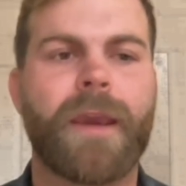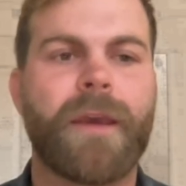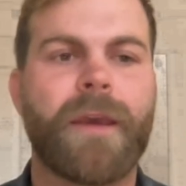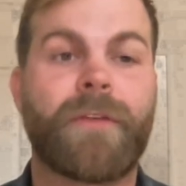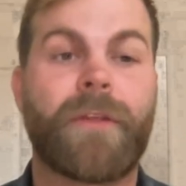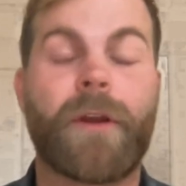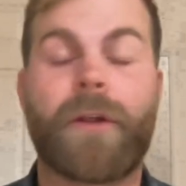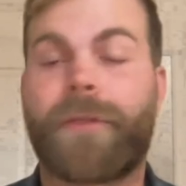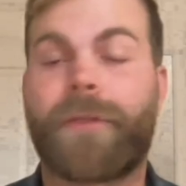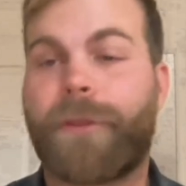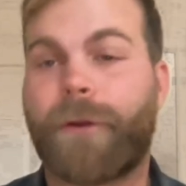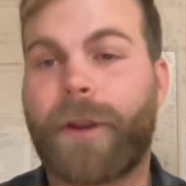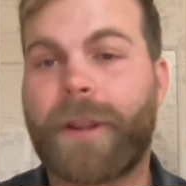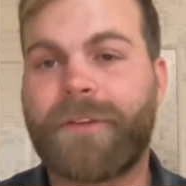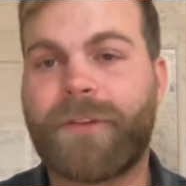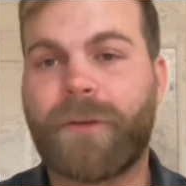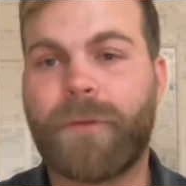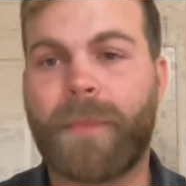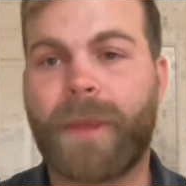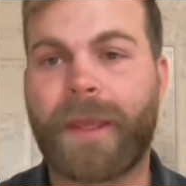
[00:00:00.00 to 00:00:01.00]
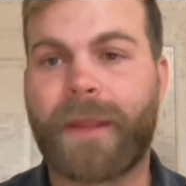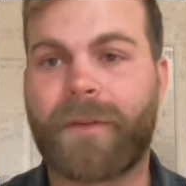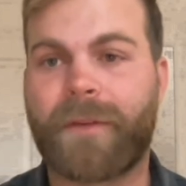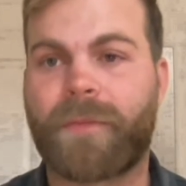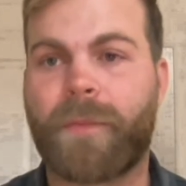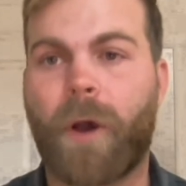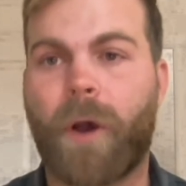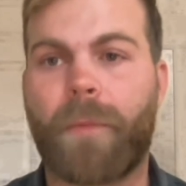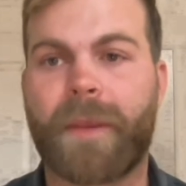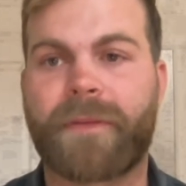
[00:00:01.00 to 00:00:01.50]
So there are 32 million
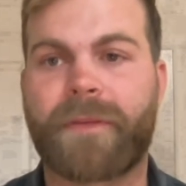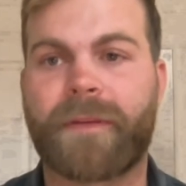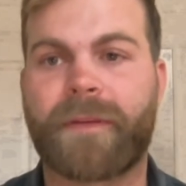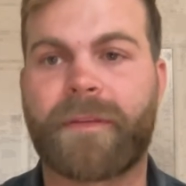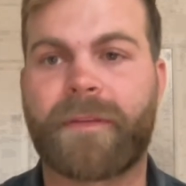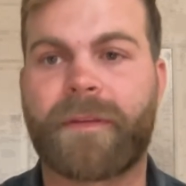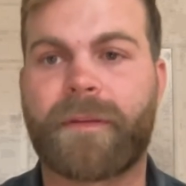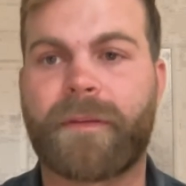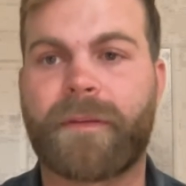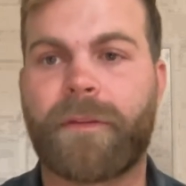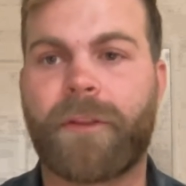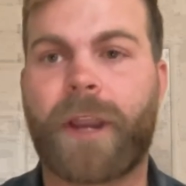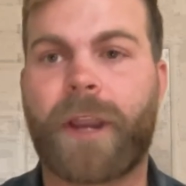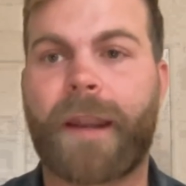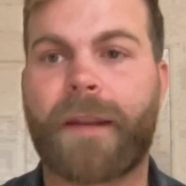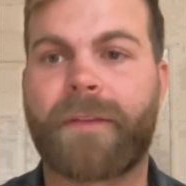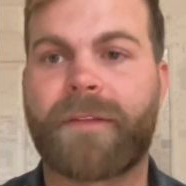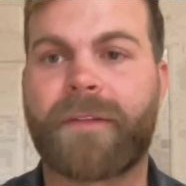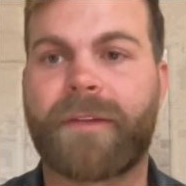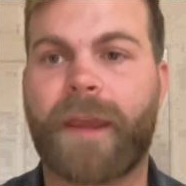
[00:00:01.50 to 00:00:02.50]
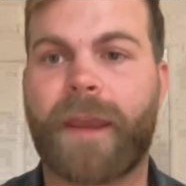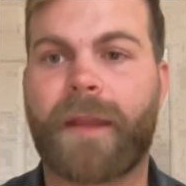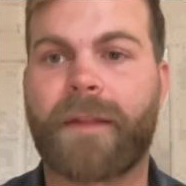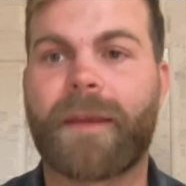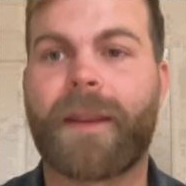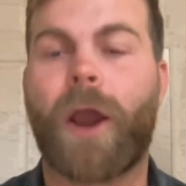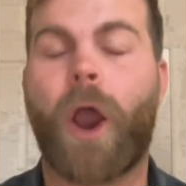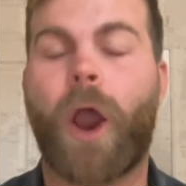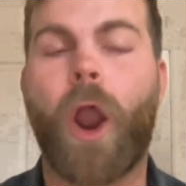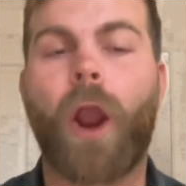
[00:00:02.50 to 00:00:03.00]
small businesses in the United
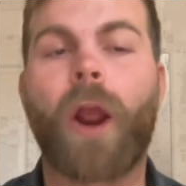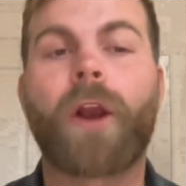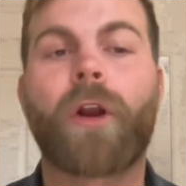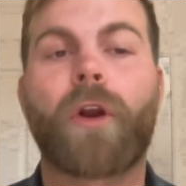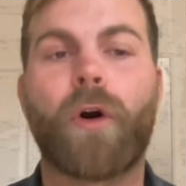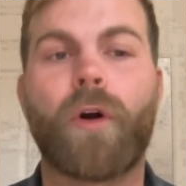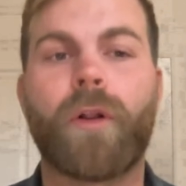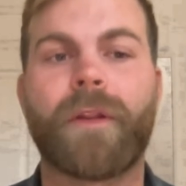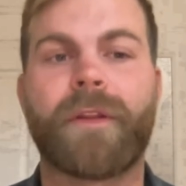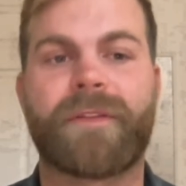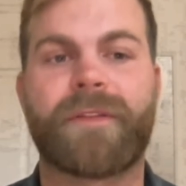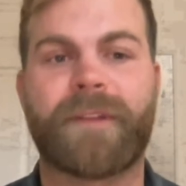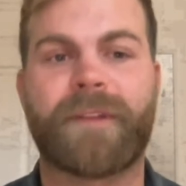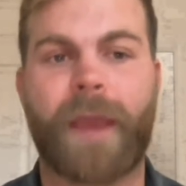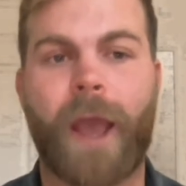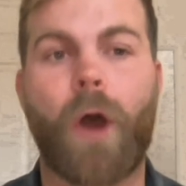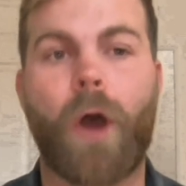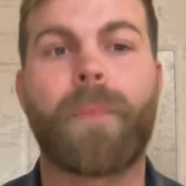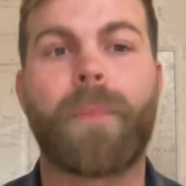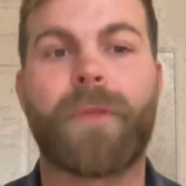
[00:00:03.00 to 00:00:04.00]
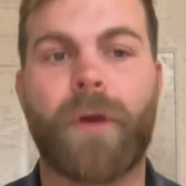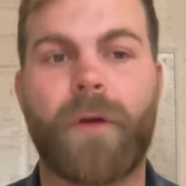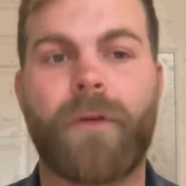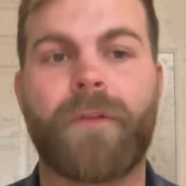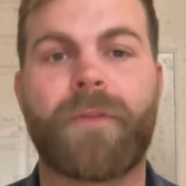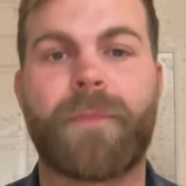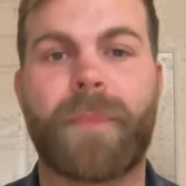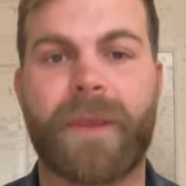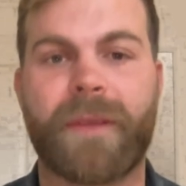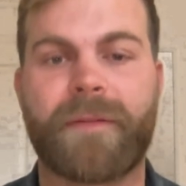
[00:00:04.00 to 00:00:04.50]
States, and our goal is to help
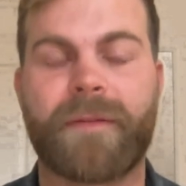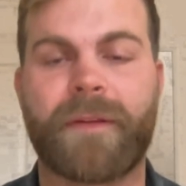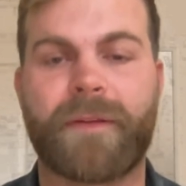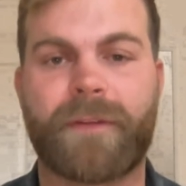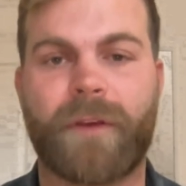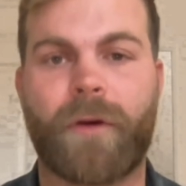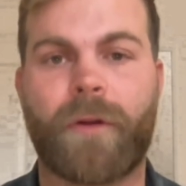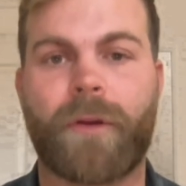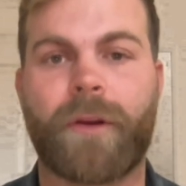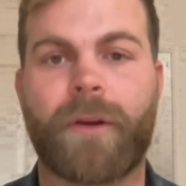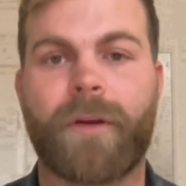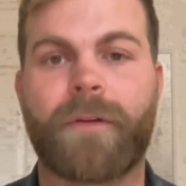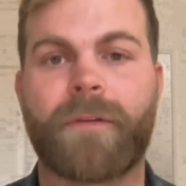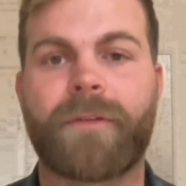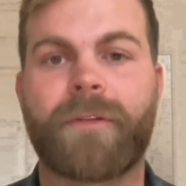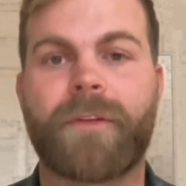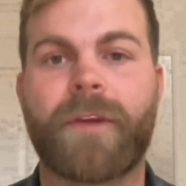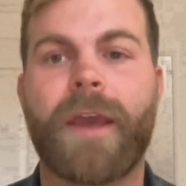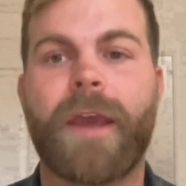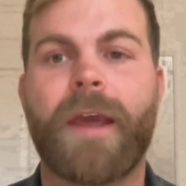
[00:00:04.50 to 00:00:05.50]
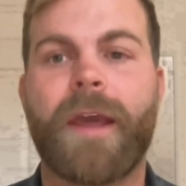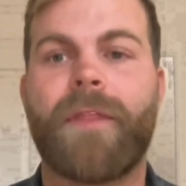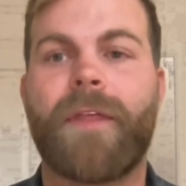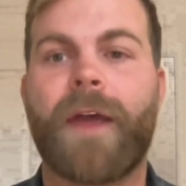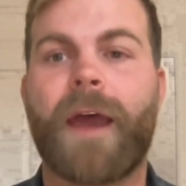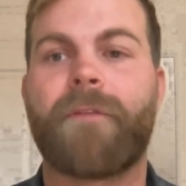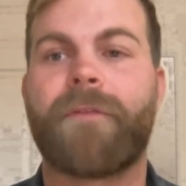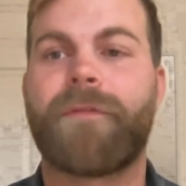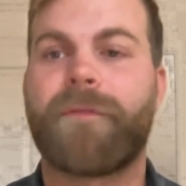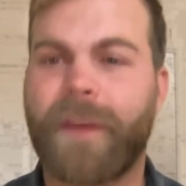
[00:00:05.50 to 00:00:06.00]
those business owners
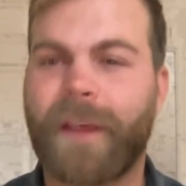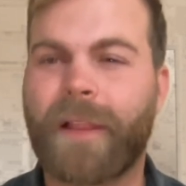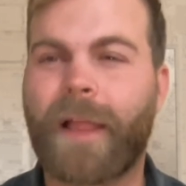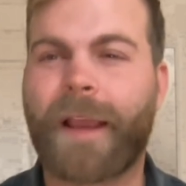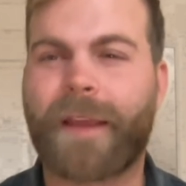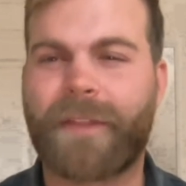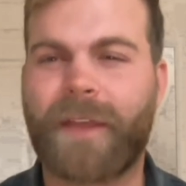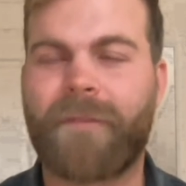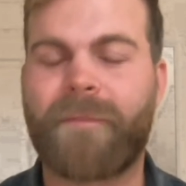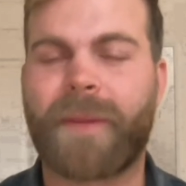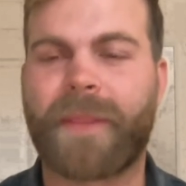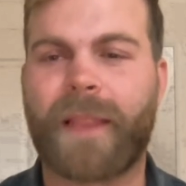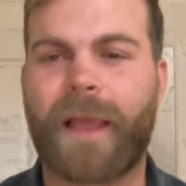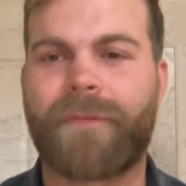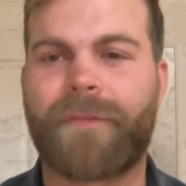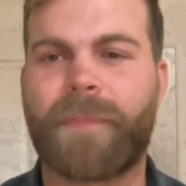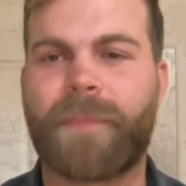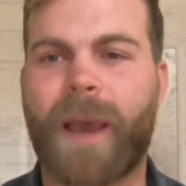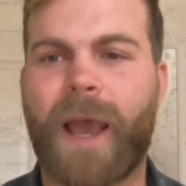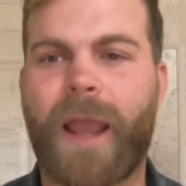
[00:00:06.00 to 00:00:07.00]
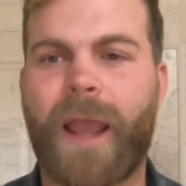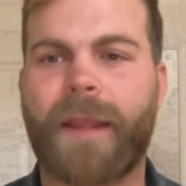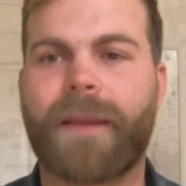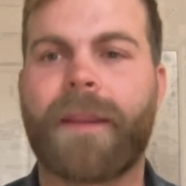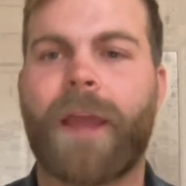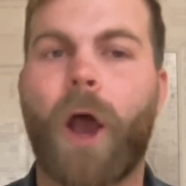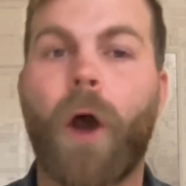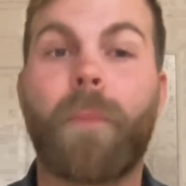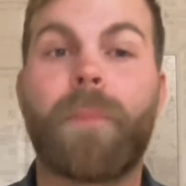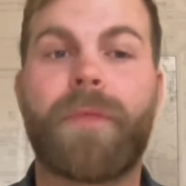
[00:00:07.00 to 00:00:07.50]
that feel like they've been left
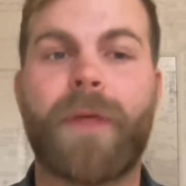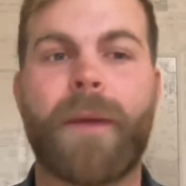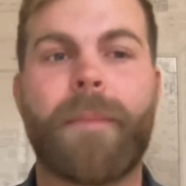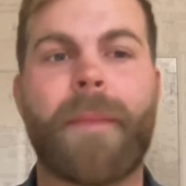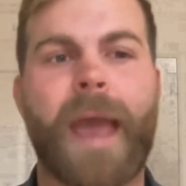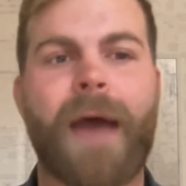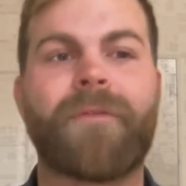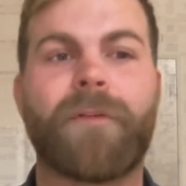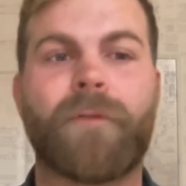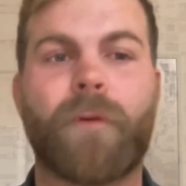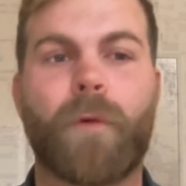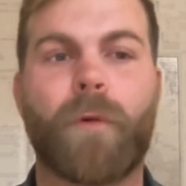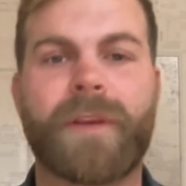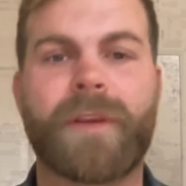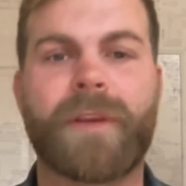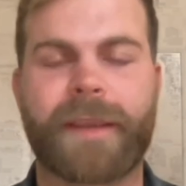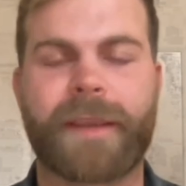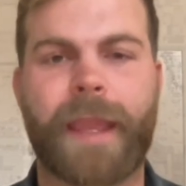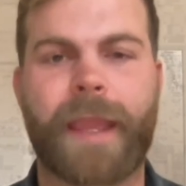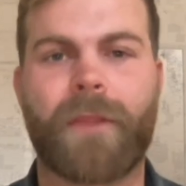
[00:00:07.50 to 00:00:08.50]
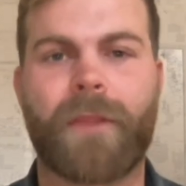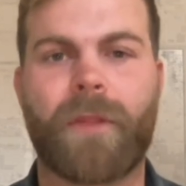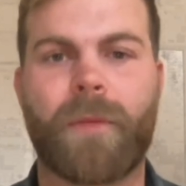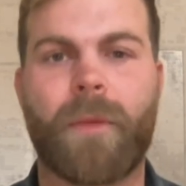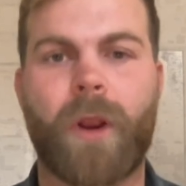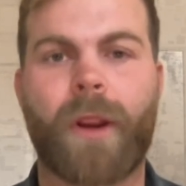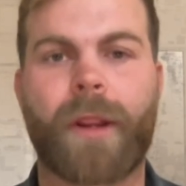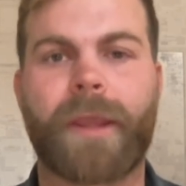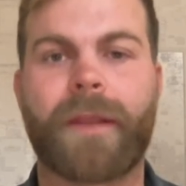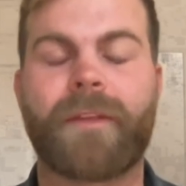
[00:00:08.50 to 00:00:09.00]
behind, help them have a voice again in the
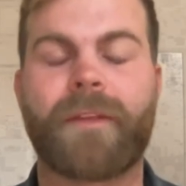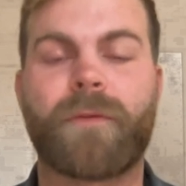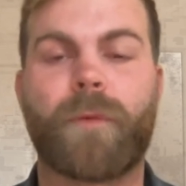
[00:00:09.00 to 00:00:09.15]
market.